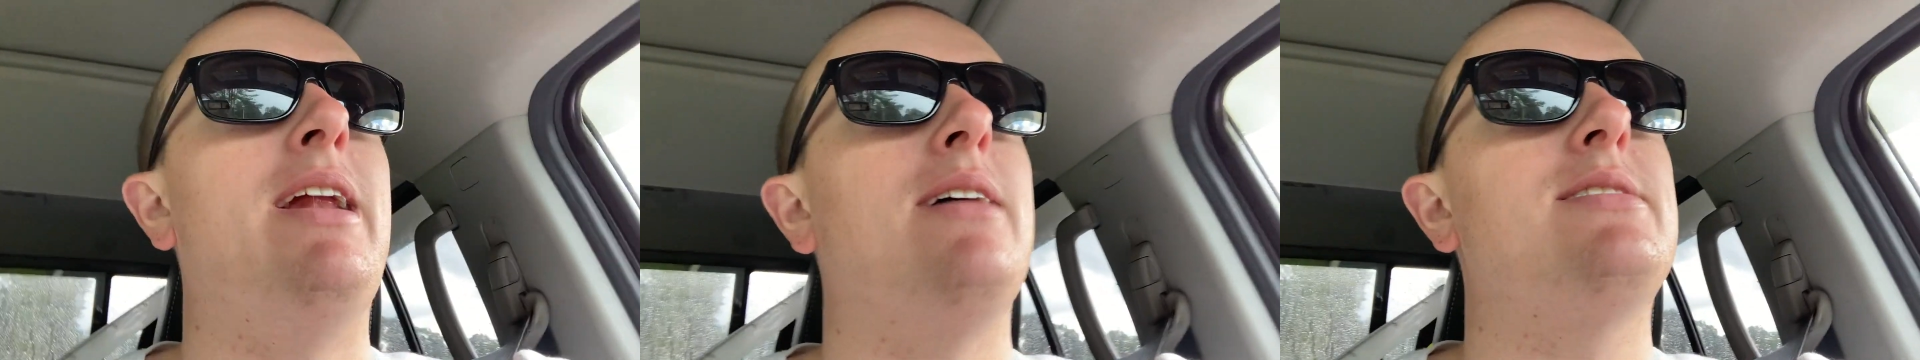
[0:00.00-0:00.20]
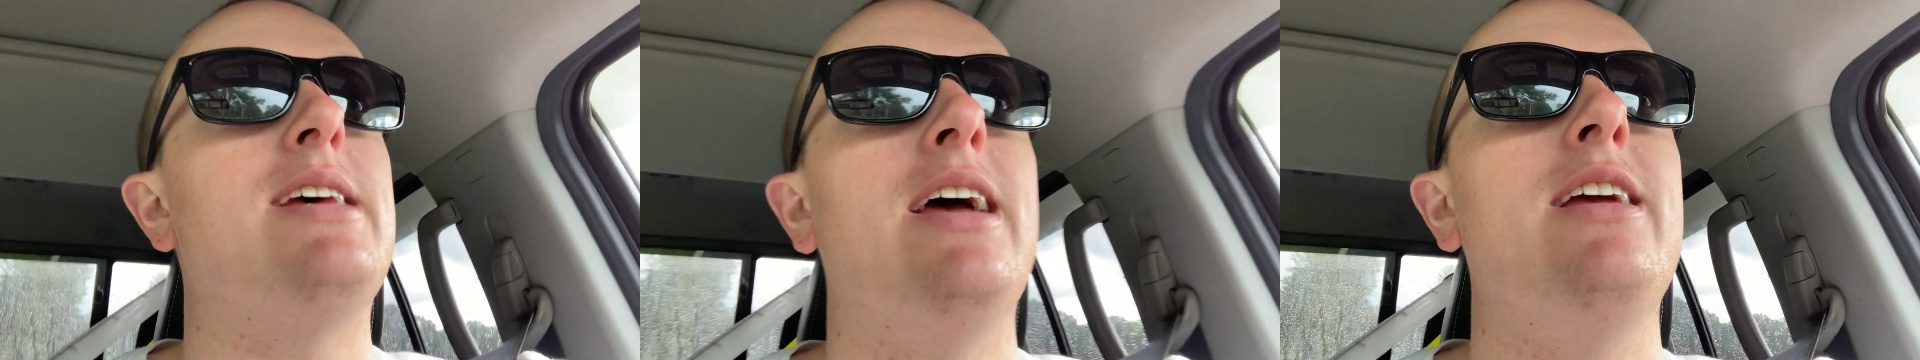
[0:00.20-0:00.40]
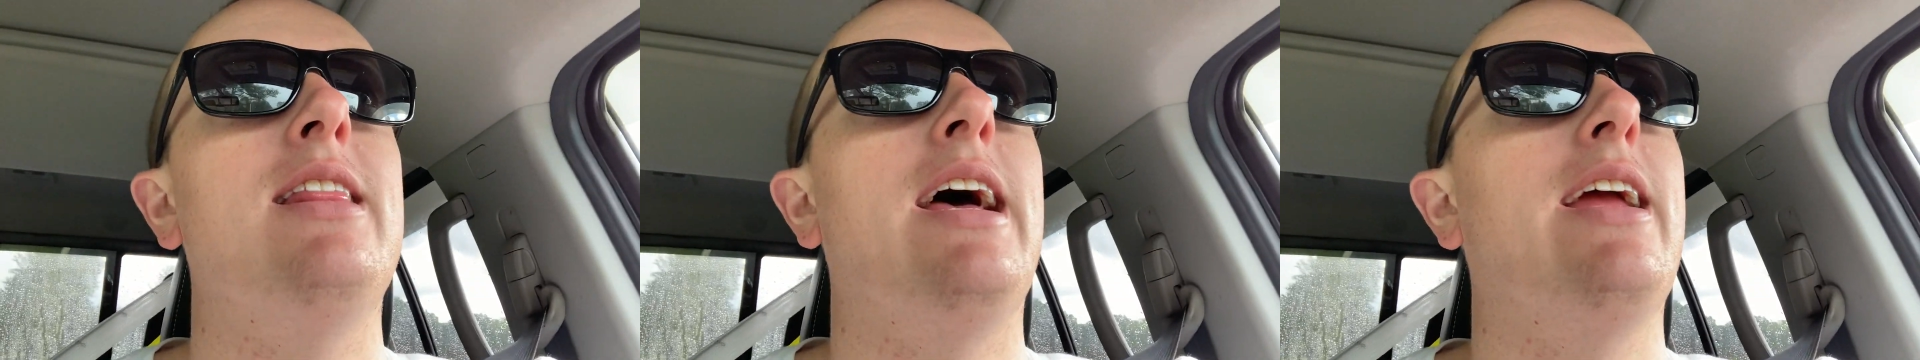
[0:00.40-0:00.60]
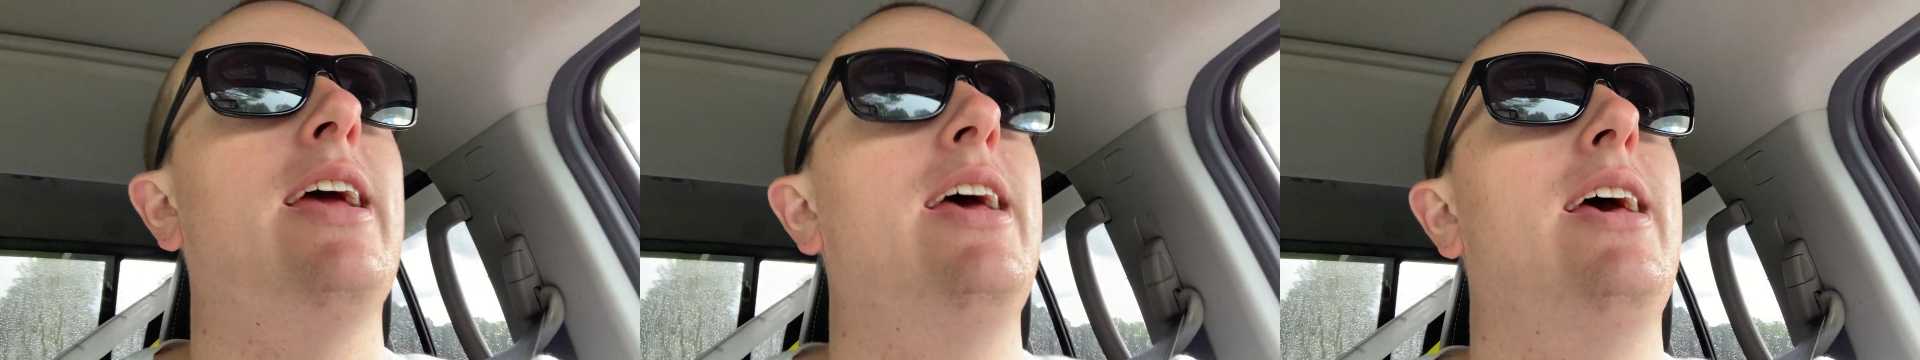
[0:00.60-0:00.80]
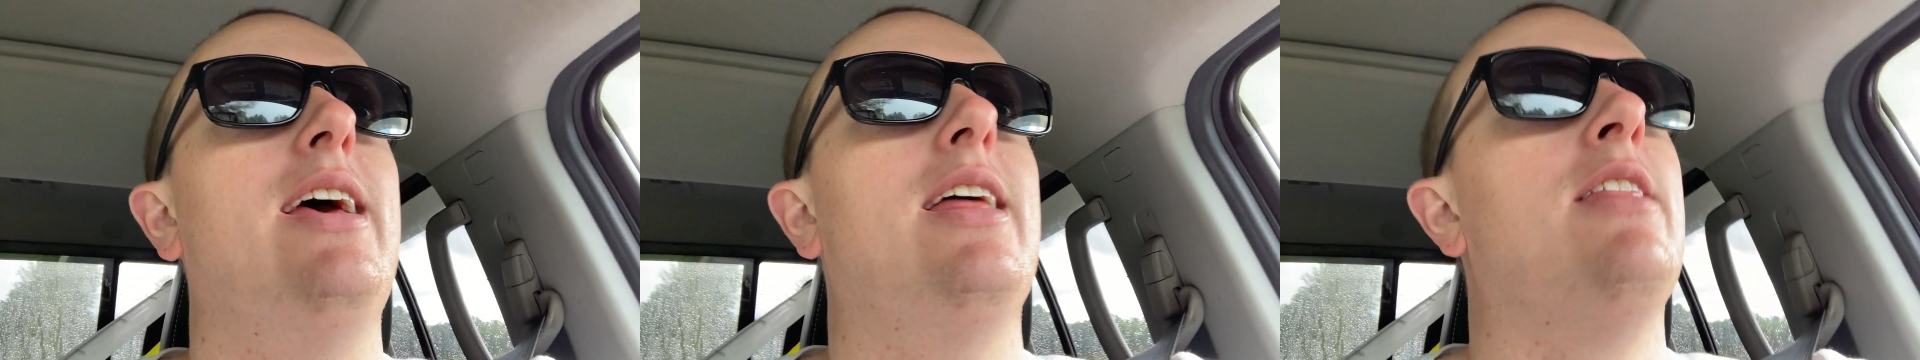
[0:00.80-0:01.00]
I'll tell you, like,
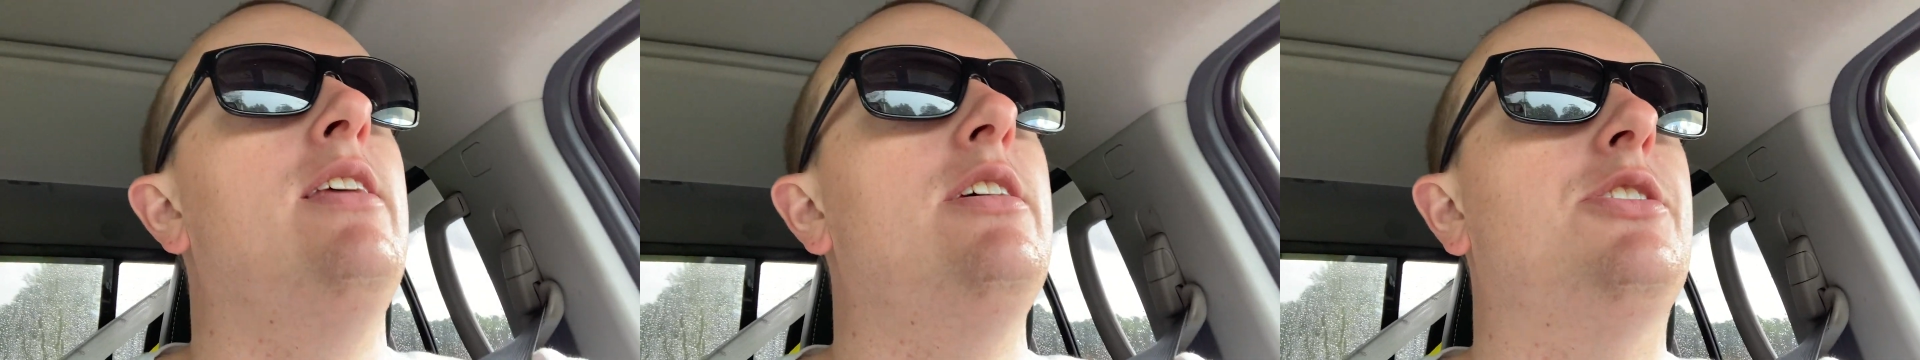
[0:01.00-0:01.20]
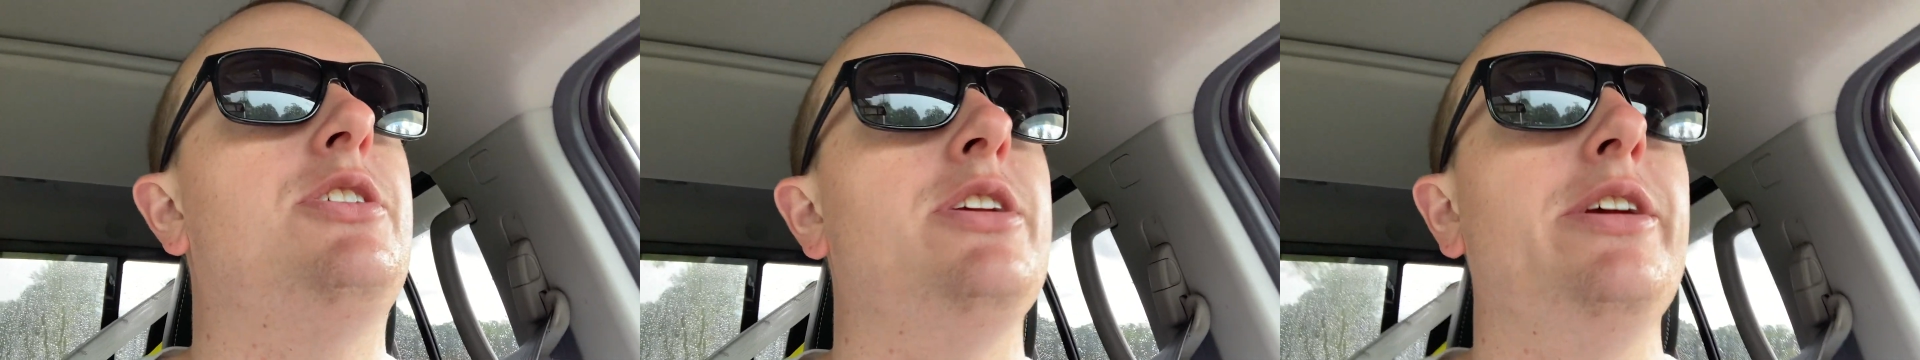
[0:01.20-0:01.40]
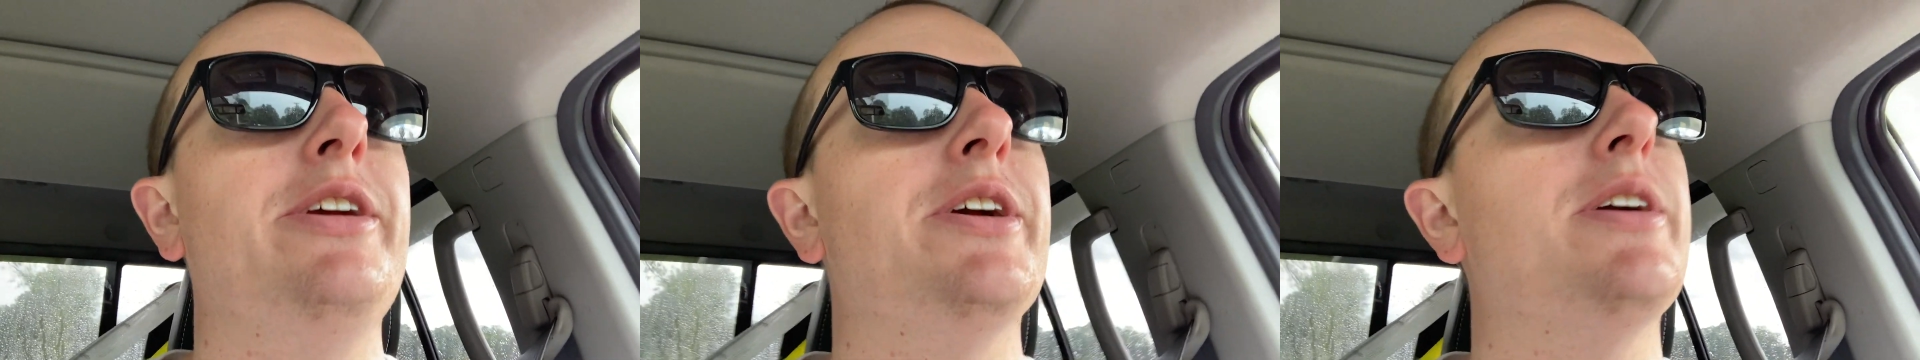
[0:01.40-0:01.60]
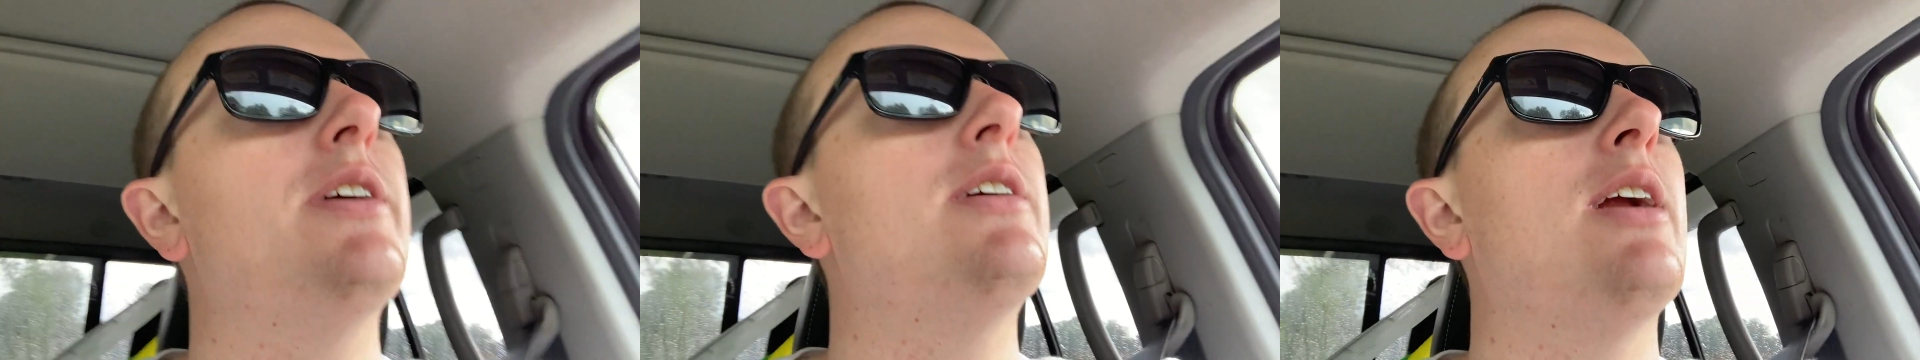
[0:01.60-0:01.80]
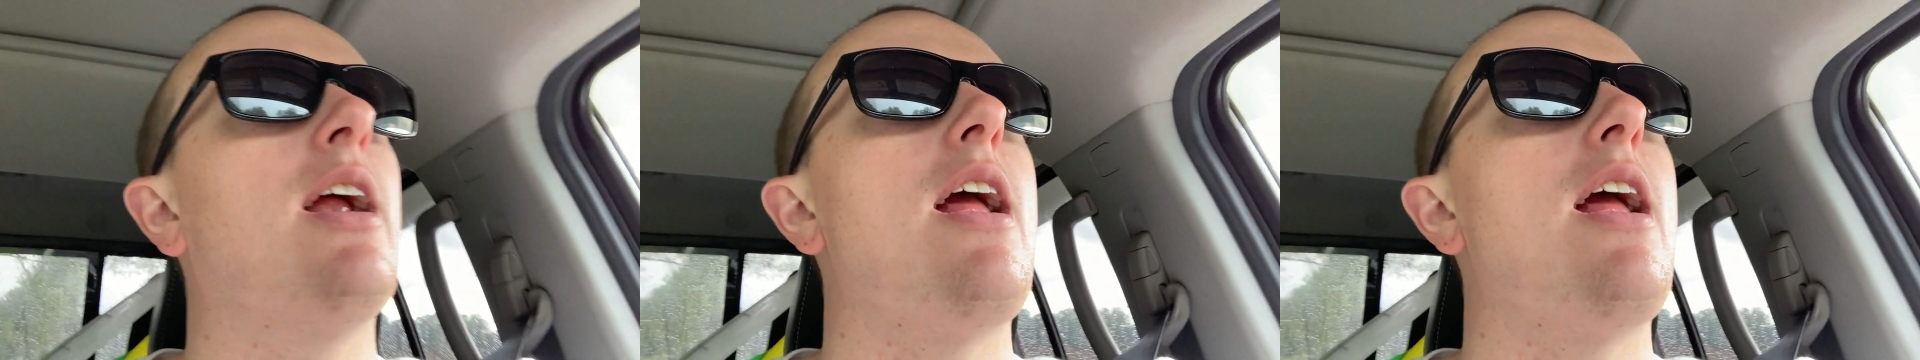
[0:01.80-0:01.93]
this year,